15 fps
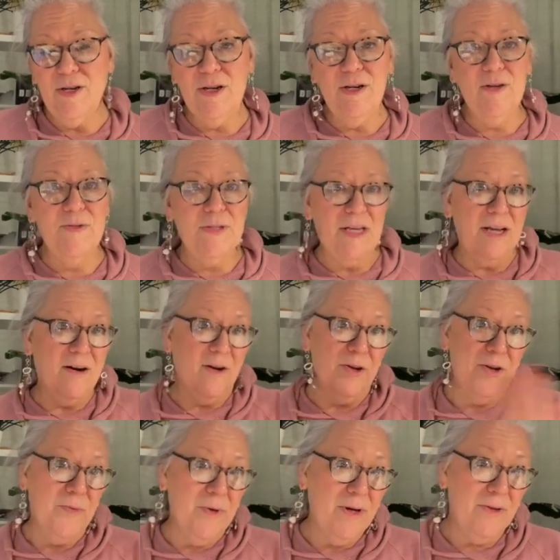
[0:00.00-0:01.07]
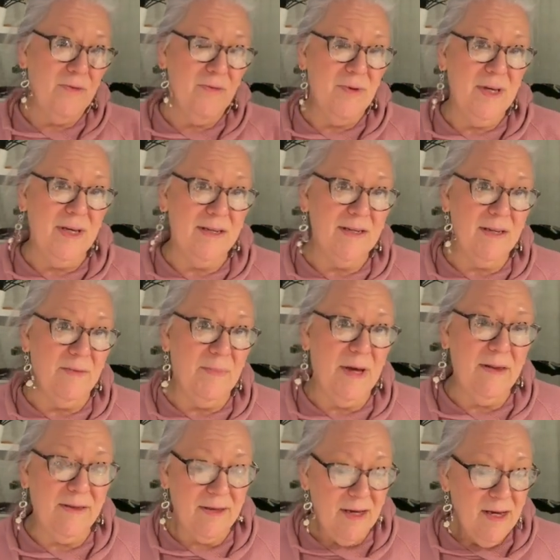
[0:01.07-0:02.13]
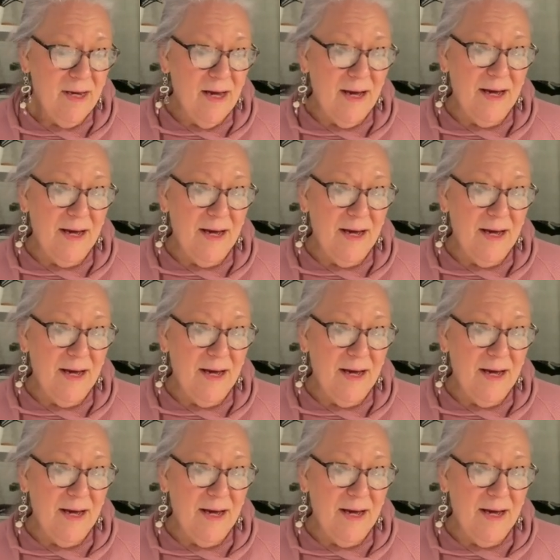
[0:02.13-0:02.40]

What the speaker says: You can use that all the way through the end of the month